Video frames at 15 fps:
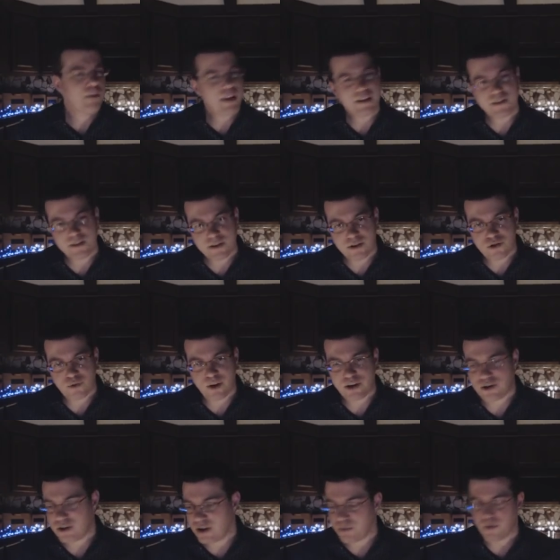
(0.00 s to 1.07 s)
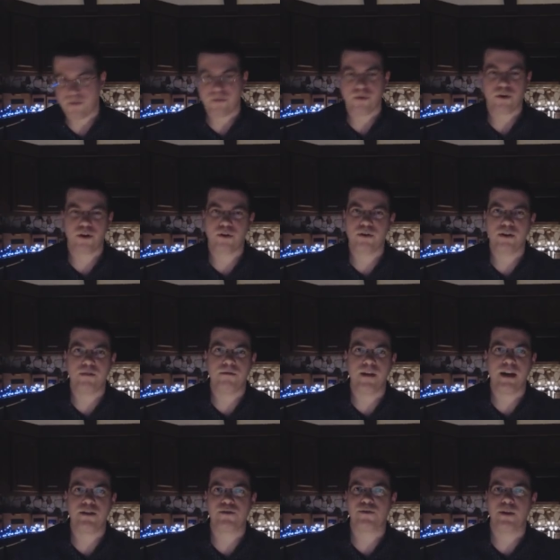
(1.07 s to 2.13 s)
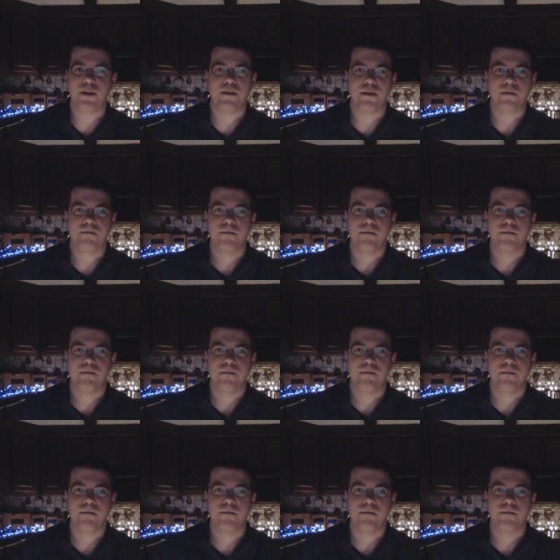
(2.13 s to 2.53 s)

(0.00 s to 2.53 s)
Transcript: But that's the situation that we're currently faced with.